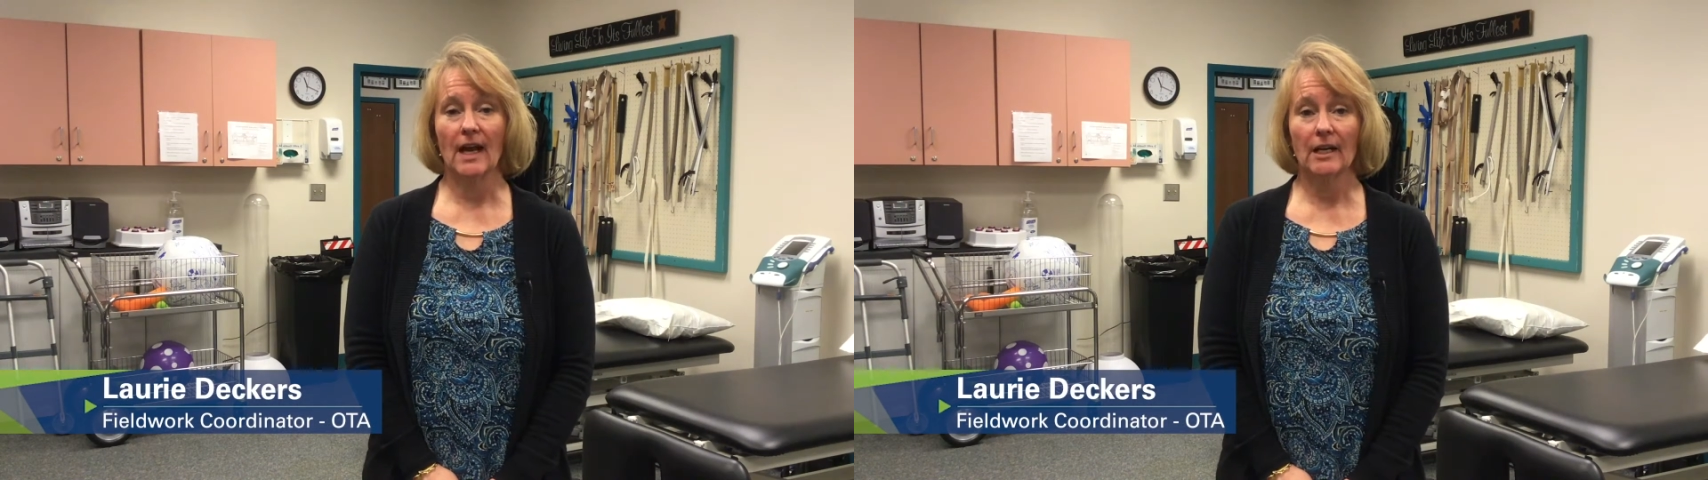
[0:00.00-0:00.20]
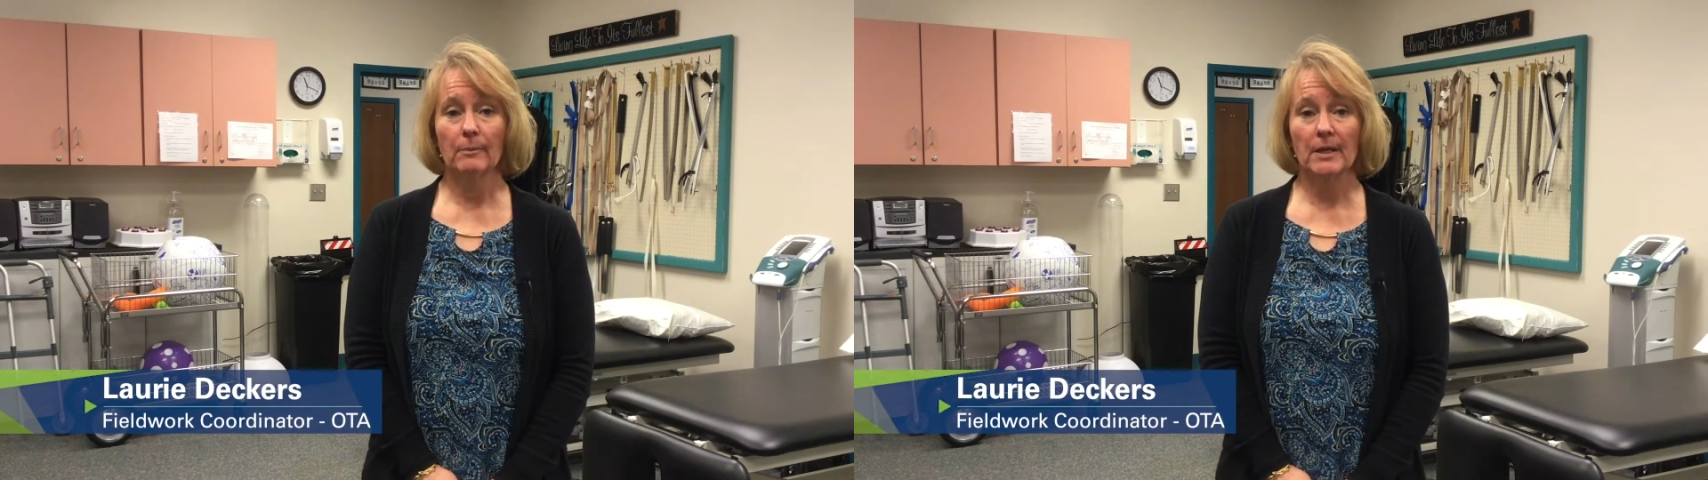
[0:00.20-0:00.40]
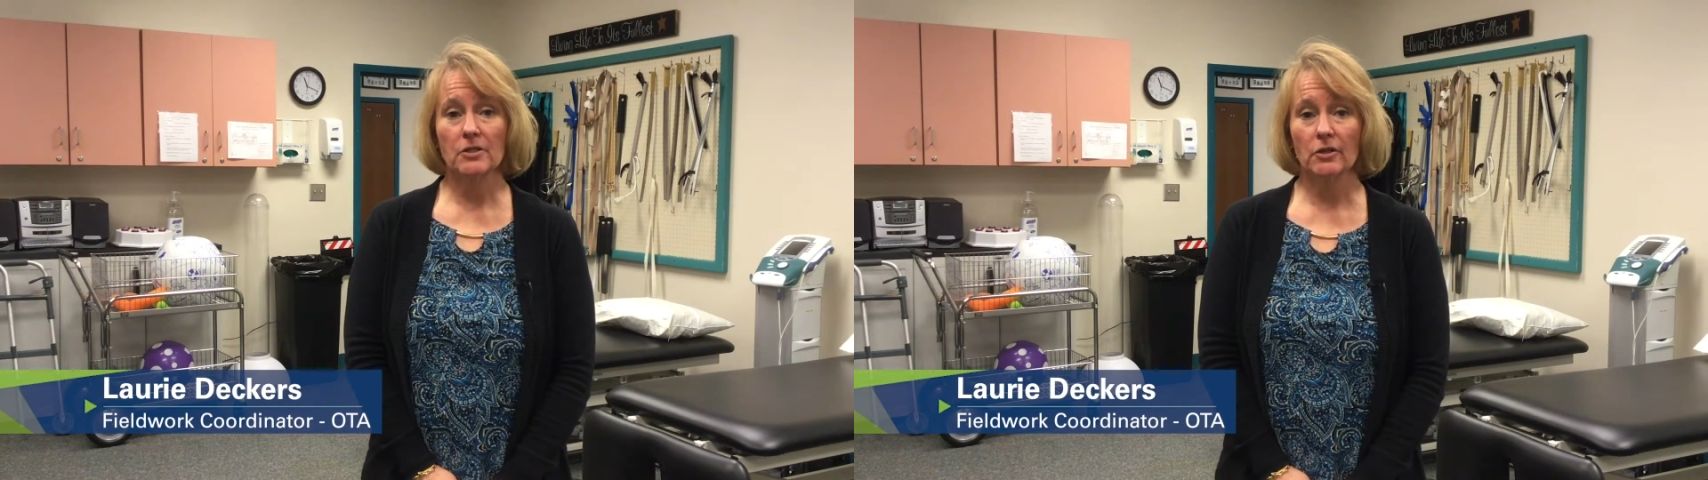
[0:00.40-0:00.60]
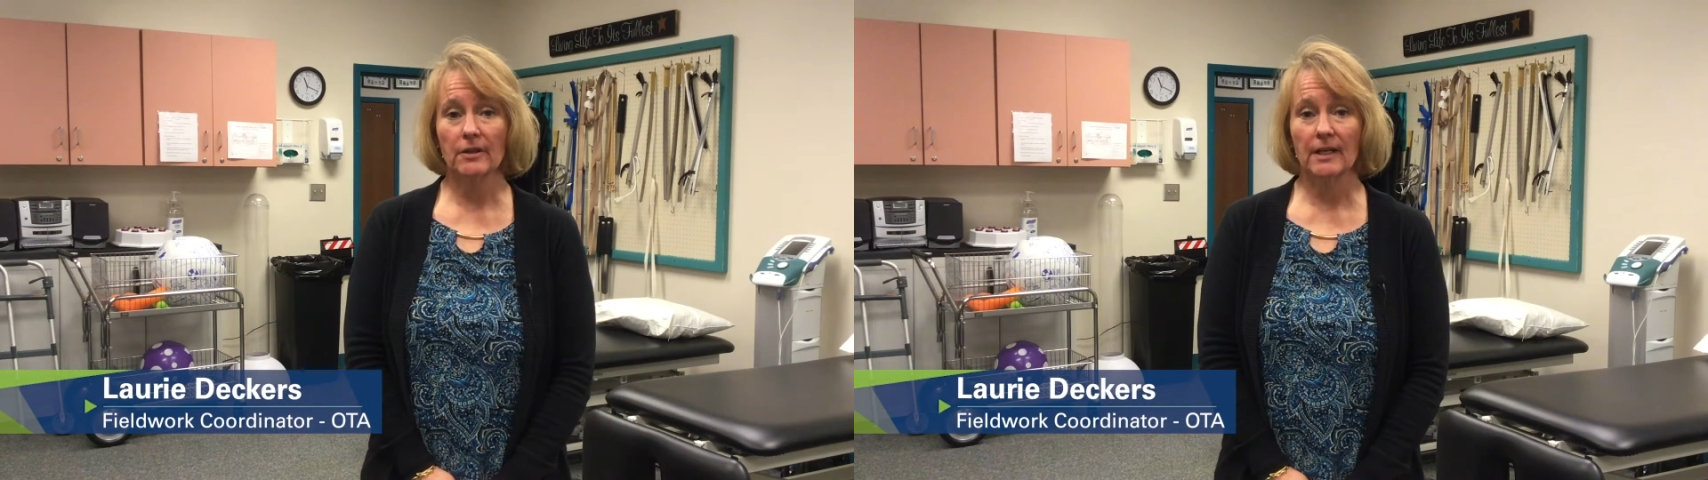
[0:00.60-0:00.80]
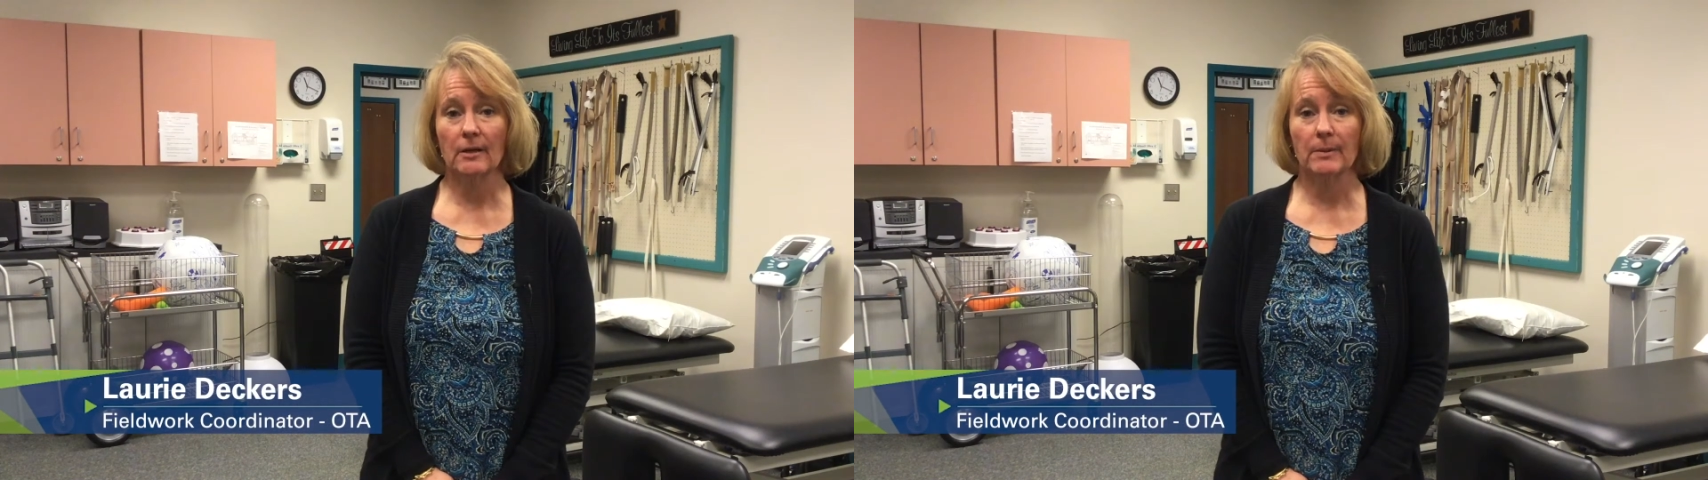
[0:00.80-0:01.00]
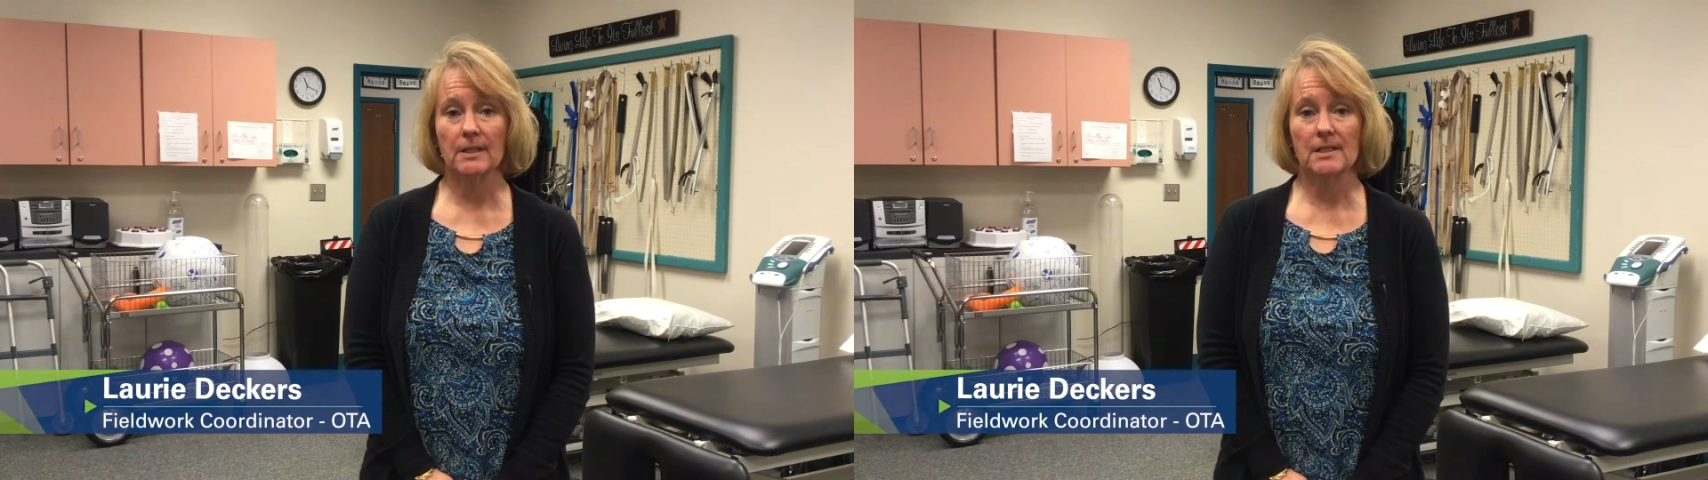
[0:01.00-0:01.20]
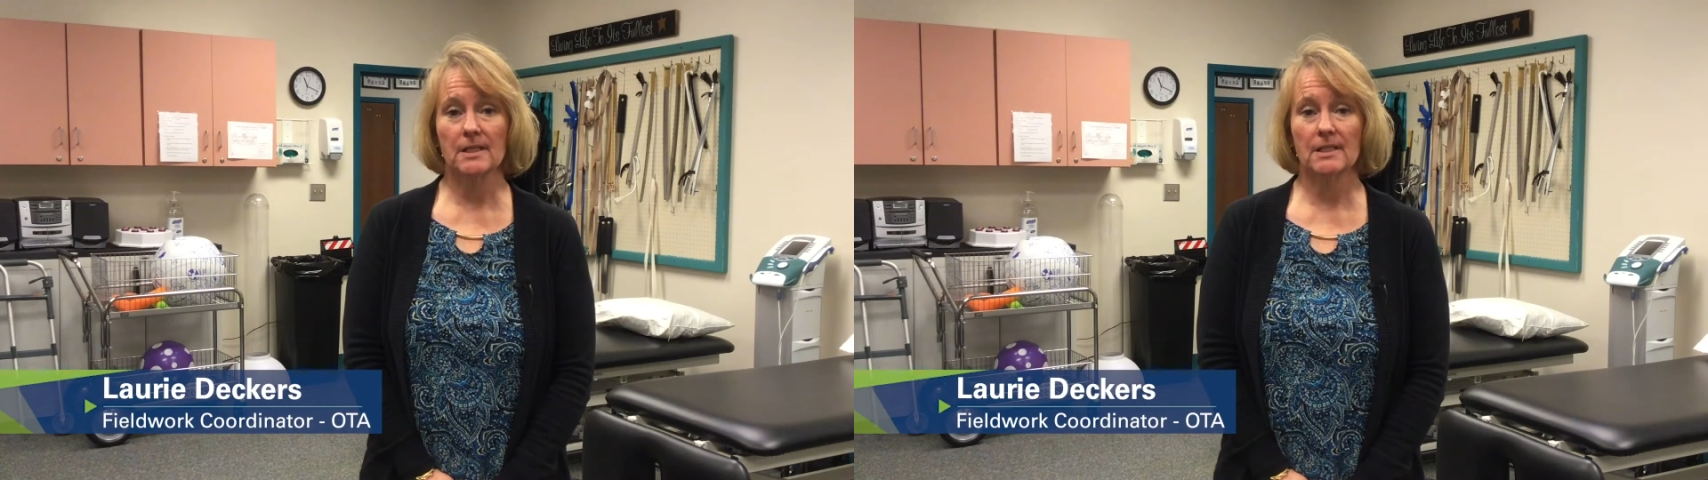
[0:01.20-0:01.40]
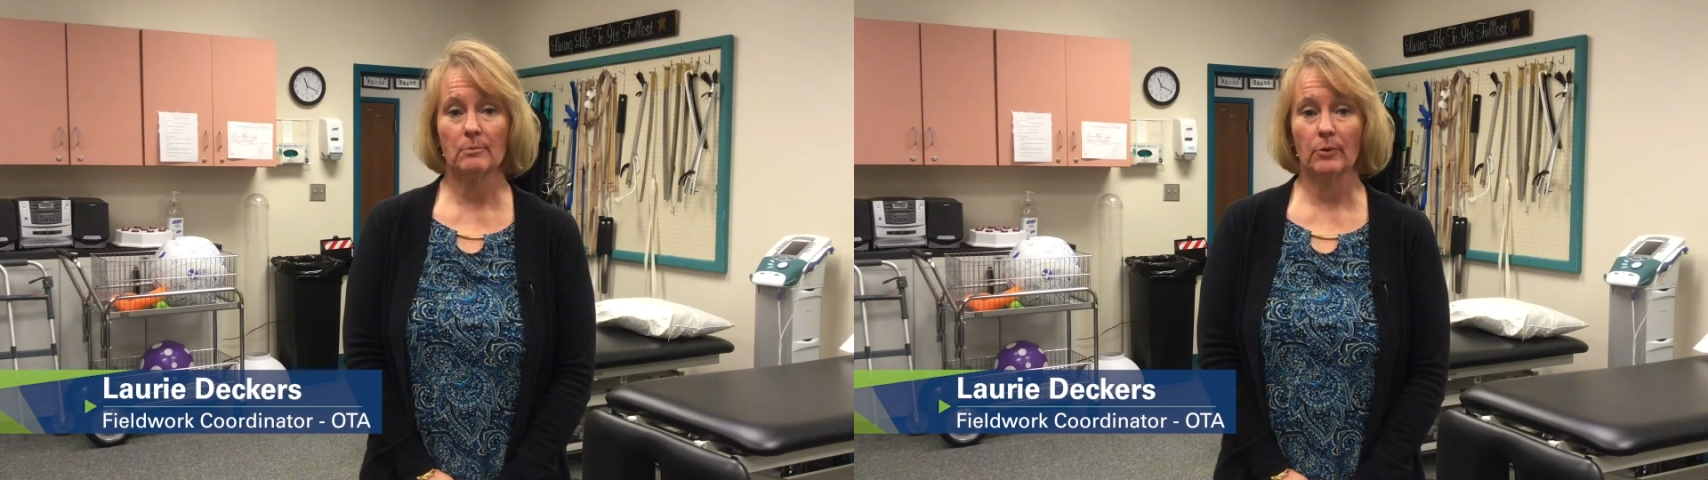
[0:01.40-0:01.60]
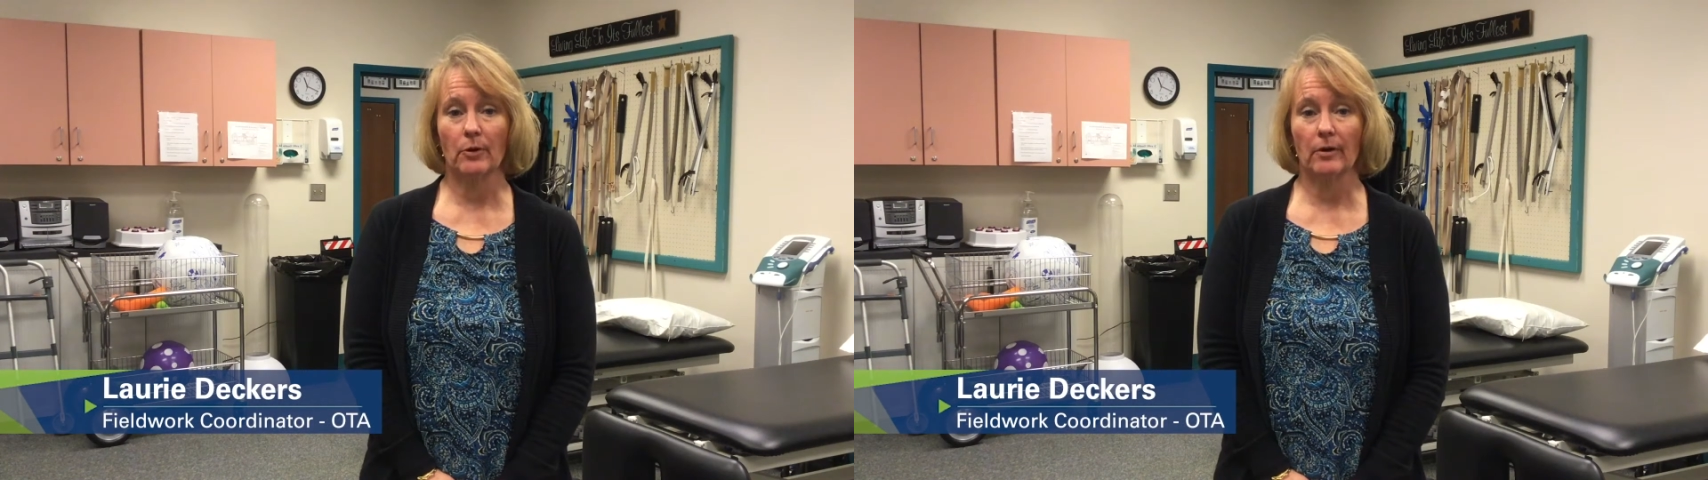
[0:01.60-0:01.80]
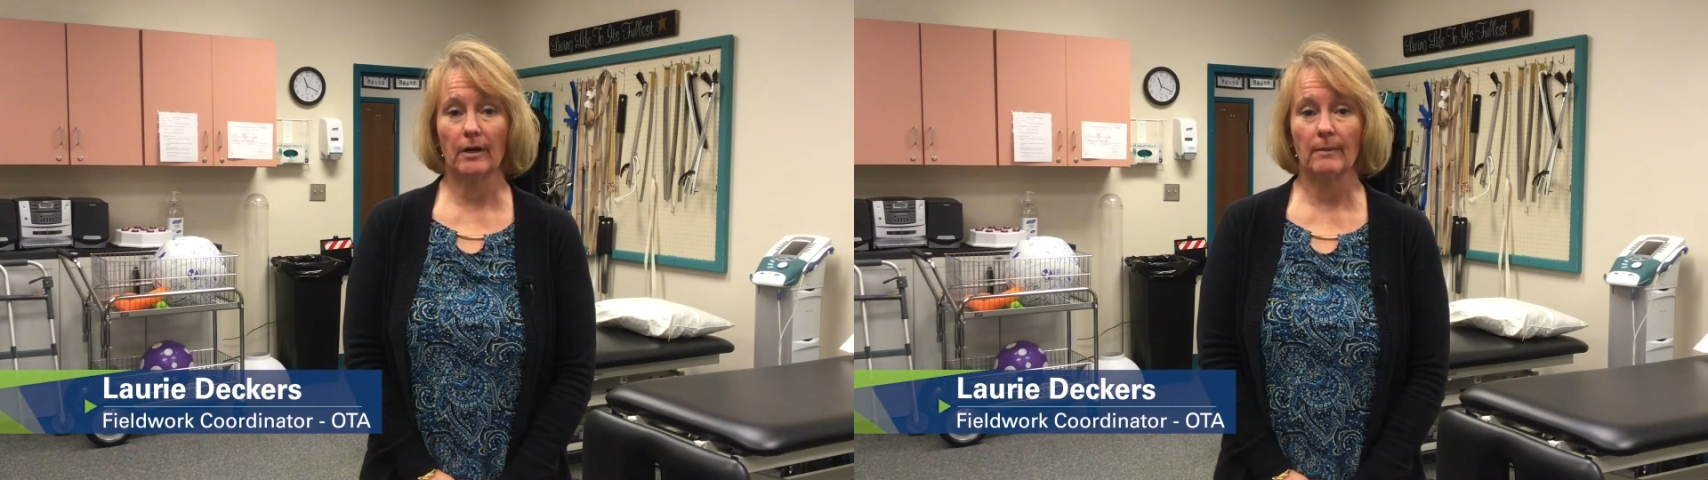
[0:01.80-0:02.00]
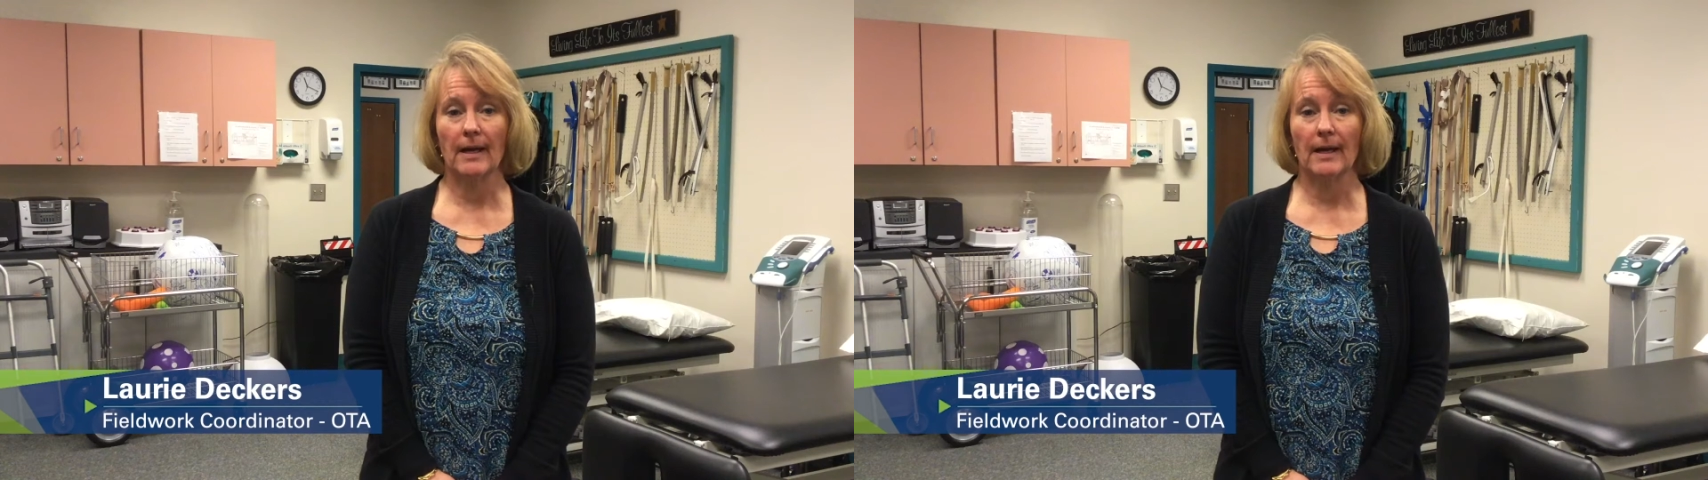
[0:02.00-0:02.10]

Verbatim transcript: Occupational Therapy Assistant Program